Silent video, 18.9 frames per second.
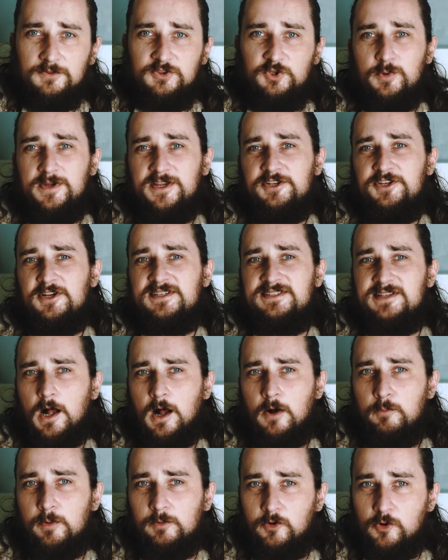doing it
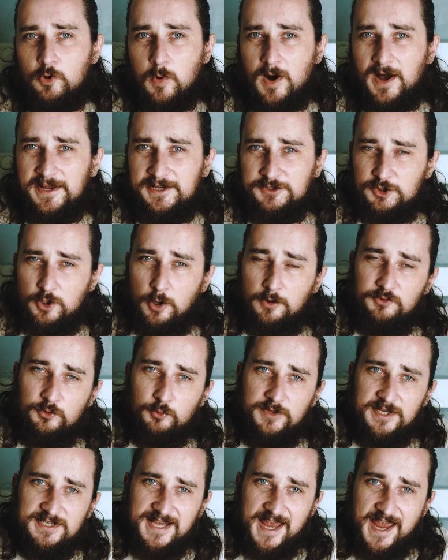yourself will require you to go through
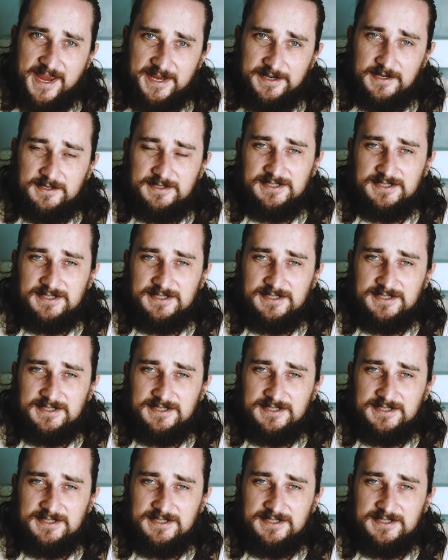these 8